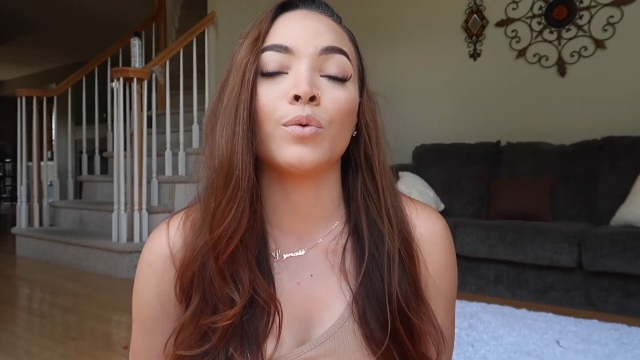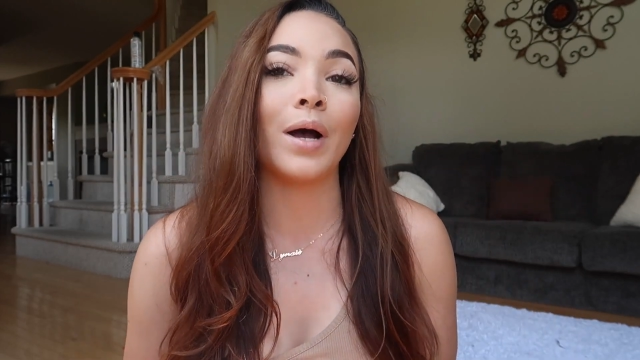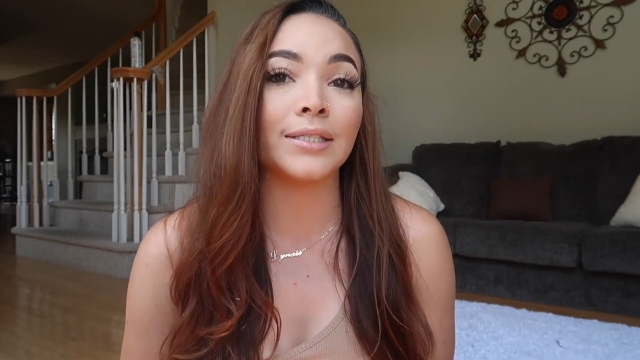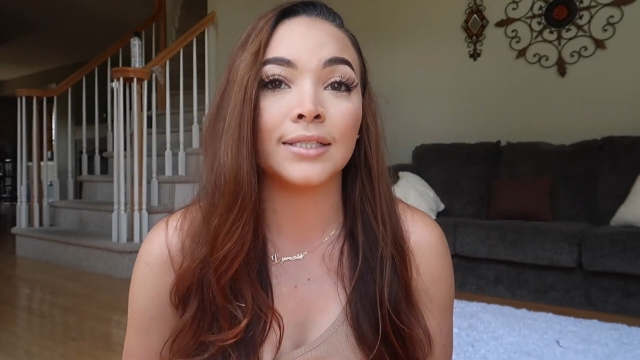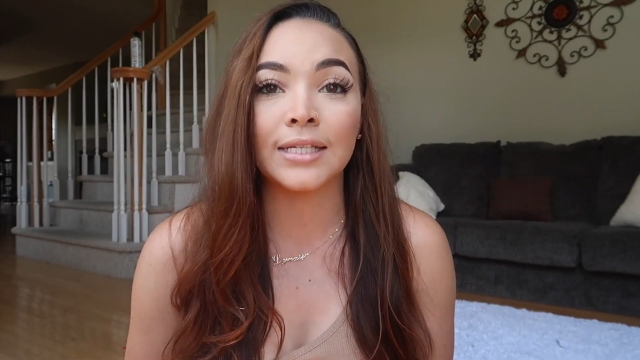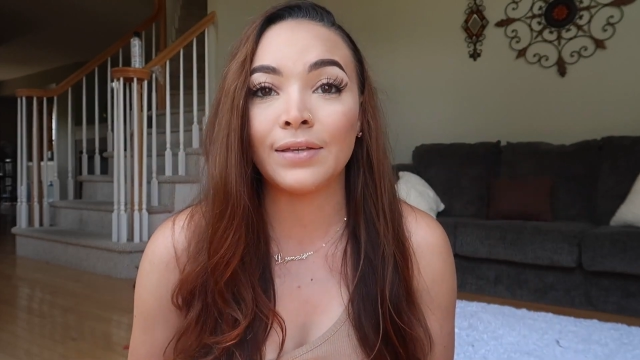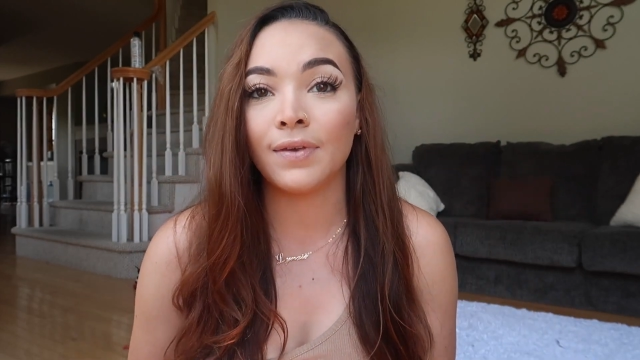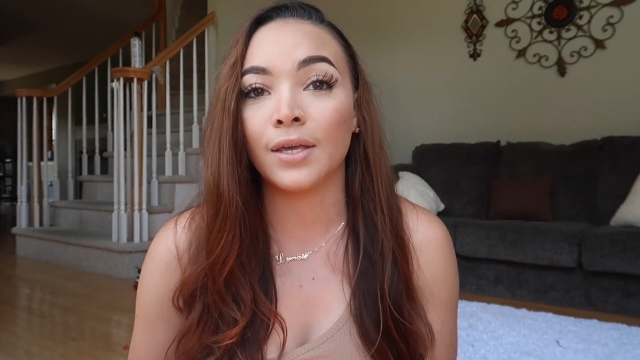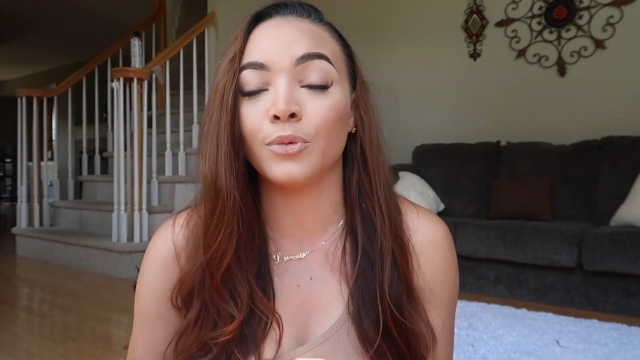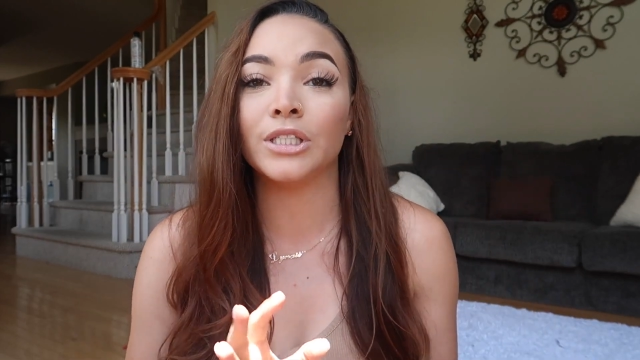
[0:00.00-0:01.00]
We watching T
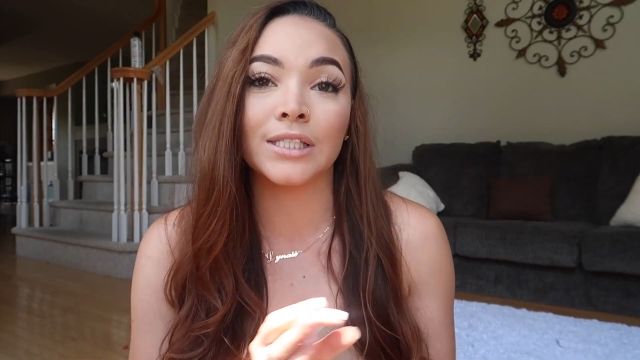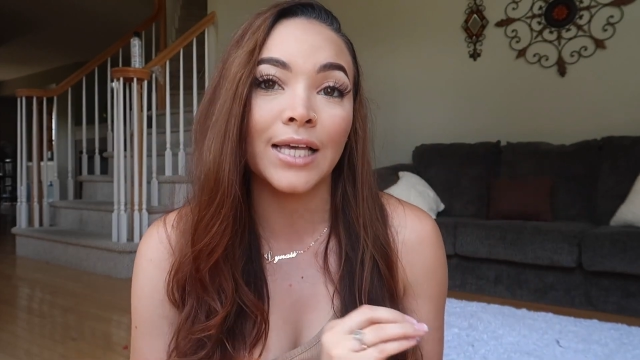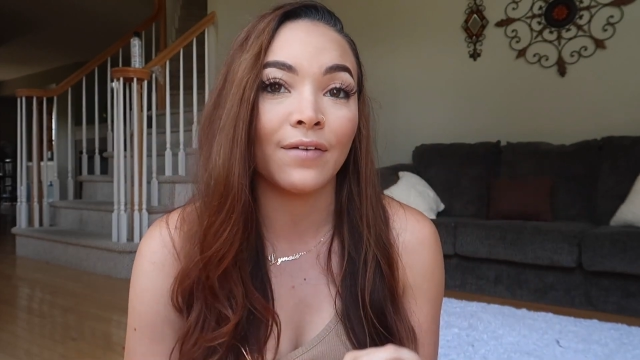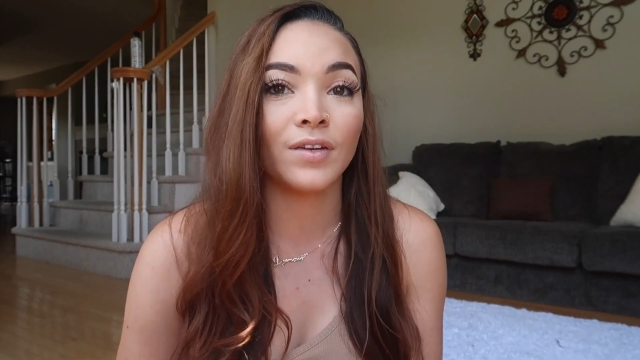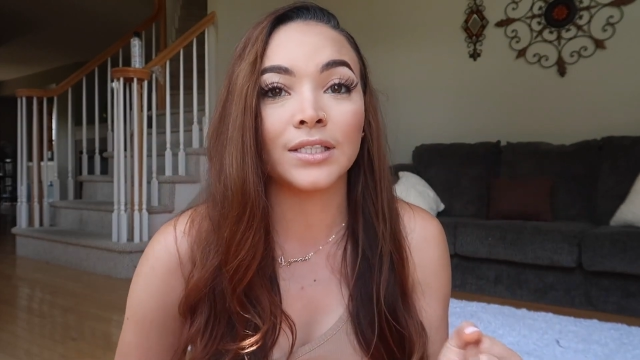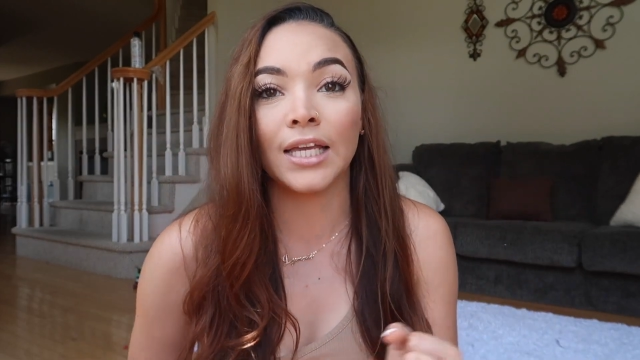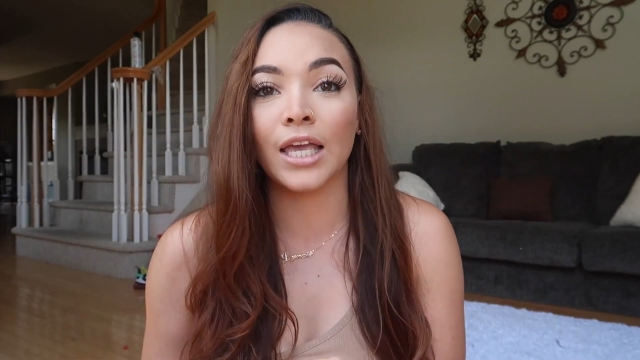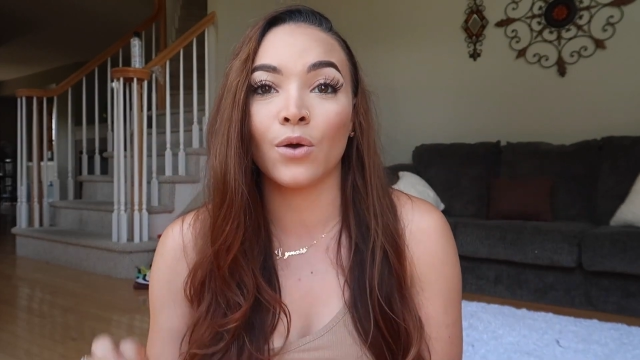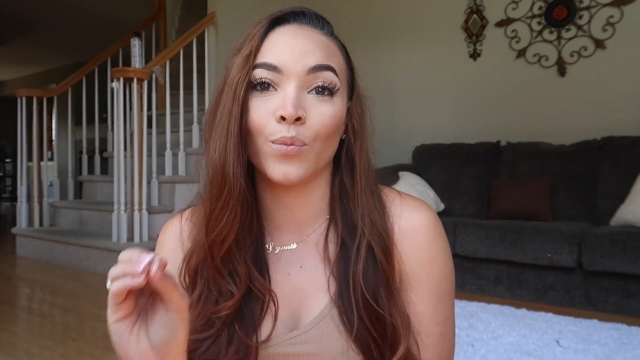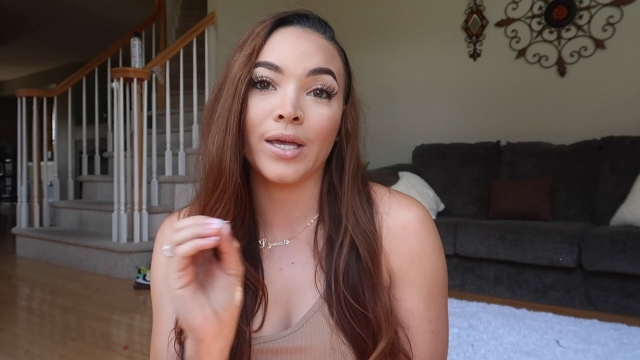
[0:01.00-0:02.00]
V. We just got finished
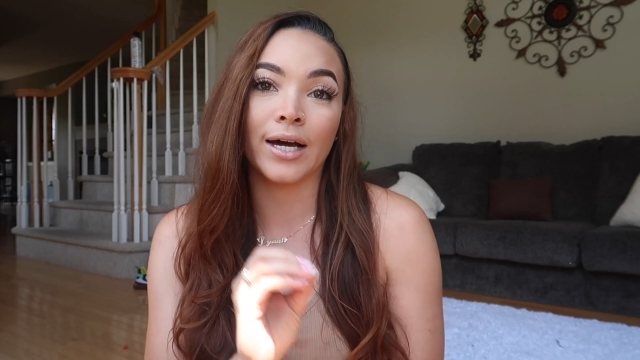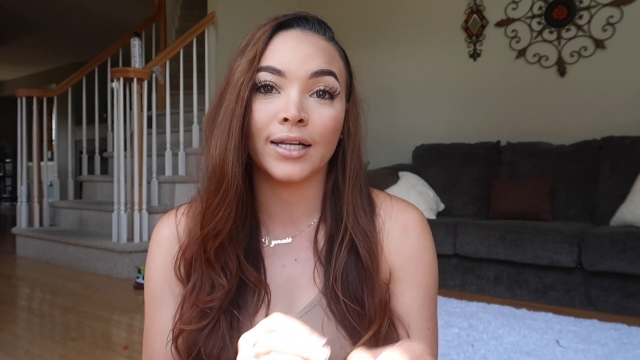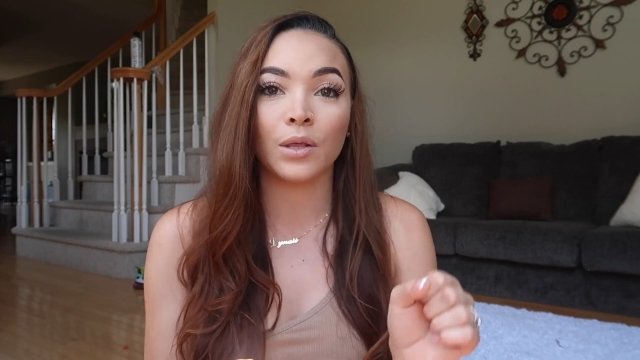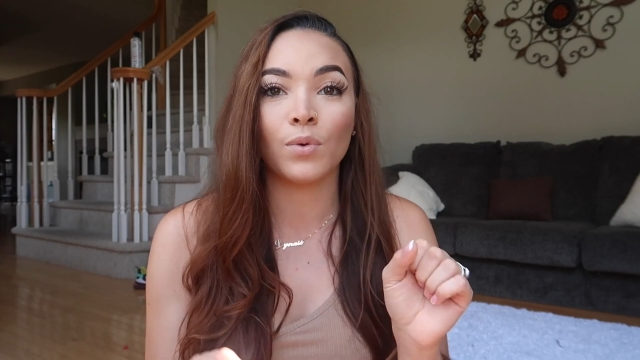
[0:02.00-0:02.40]
eating. We cuddling.